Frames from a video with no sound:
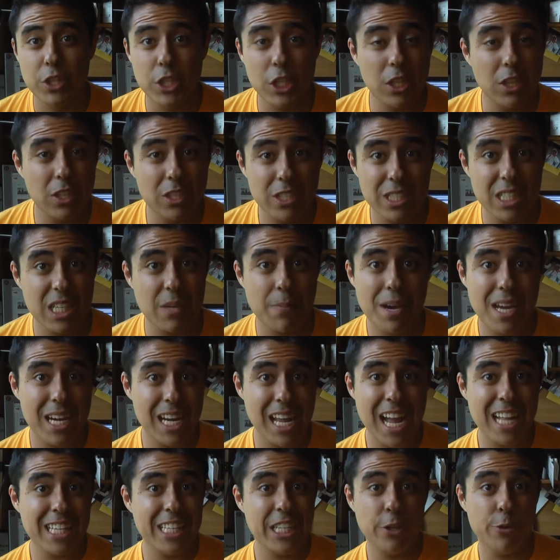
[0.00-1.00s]
Do you listen to
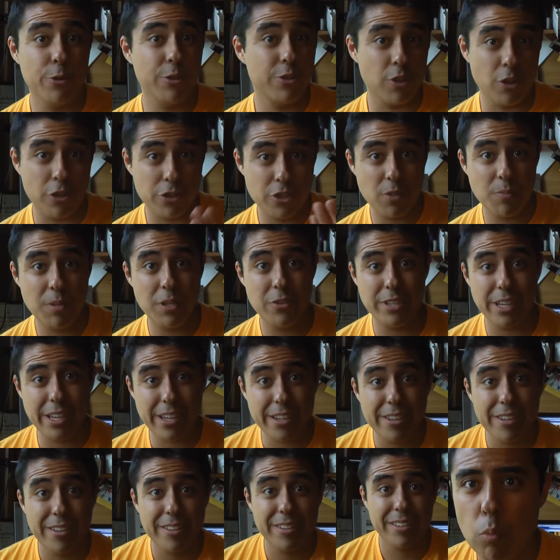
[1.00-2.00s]
mariachi or salsa
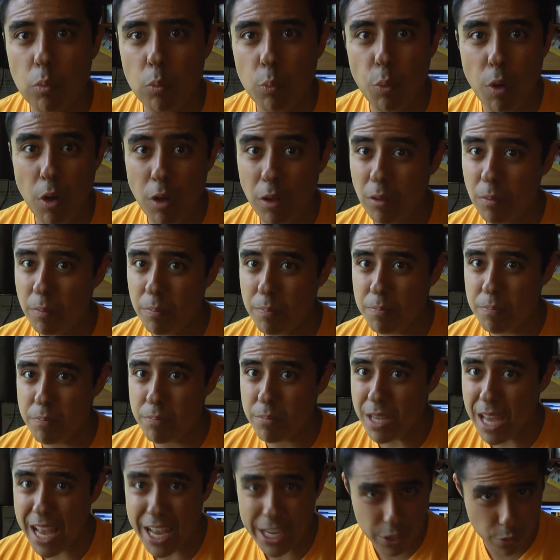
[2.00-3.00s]
music? Well,
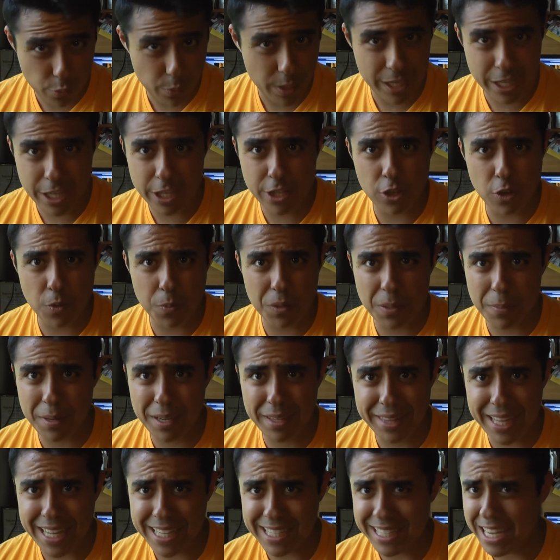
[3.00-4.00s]
yes we do, but I
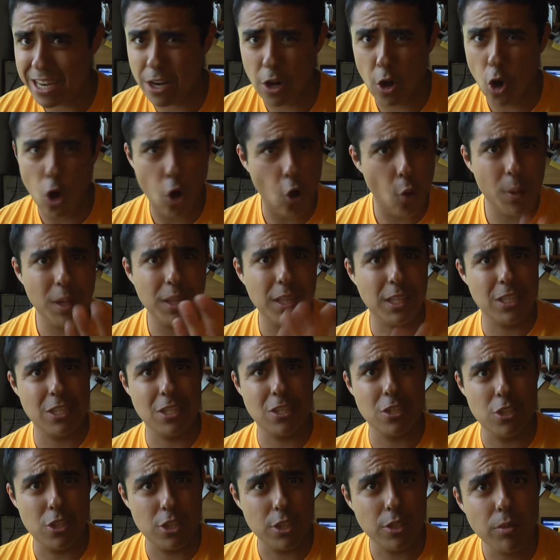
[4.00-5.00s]
mean, that's not all we
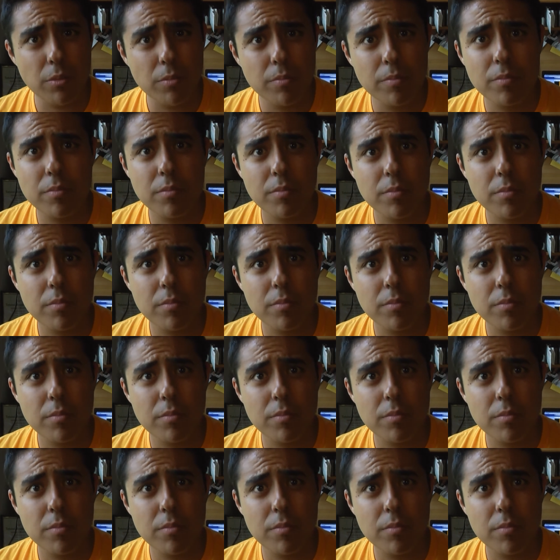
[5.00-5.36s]
listen to.